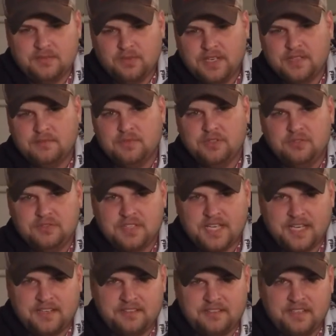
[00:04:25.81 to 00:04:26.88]
The way the moon's
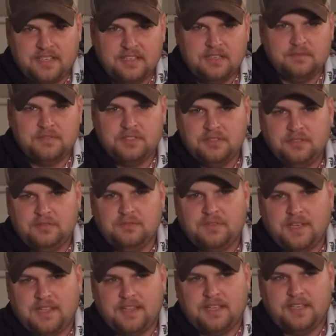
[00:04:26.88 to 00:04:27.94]
kind of setting up too,
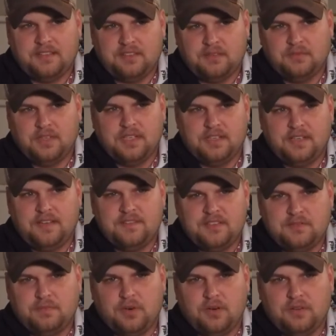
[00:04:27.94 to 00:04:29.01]
I think it's going to be a heavy
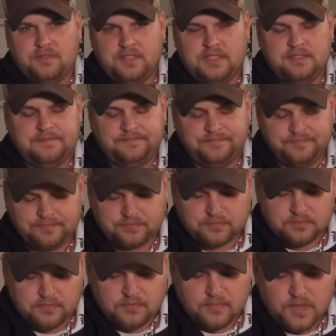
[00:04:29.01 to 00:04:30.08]
spawn then.
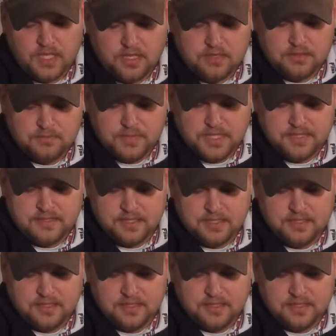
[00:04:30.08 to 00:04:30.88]
But